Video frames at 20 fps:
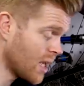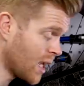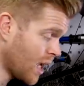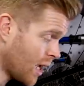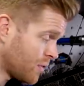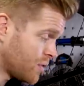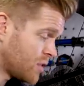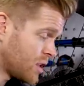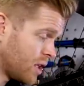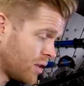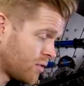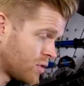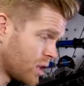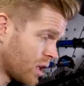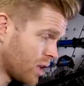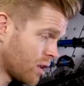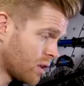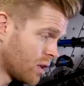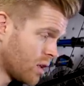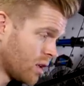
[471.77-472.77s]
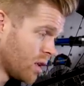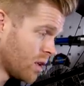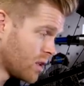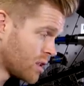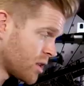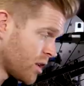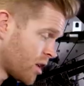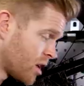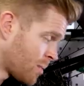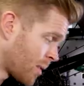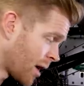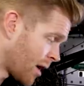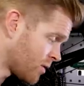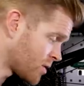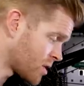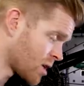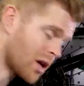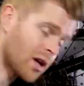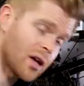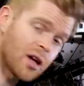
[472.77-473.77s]
After you've done a certain amount
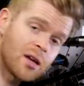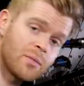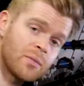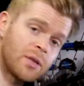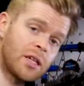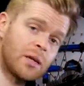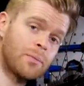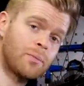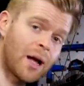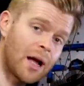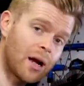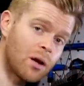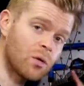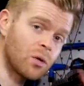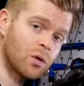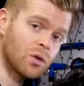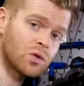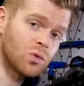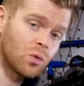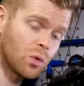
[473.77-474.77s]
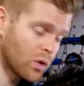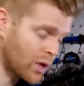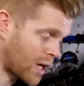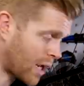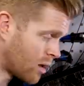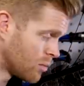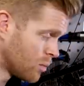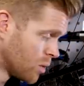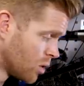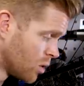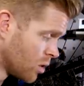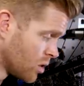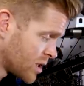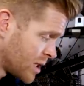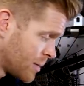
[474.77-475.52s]
of time and your back one's worn out more,